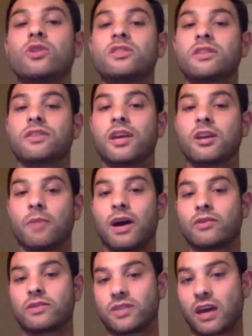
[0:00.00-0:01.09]
to think
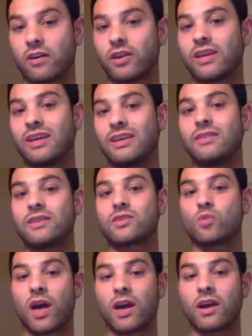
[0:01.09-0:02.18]
about selling in this
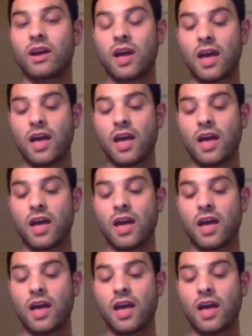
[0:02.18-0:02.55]
way,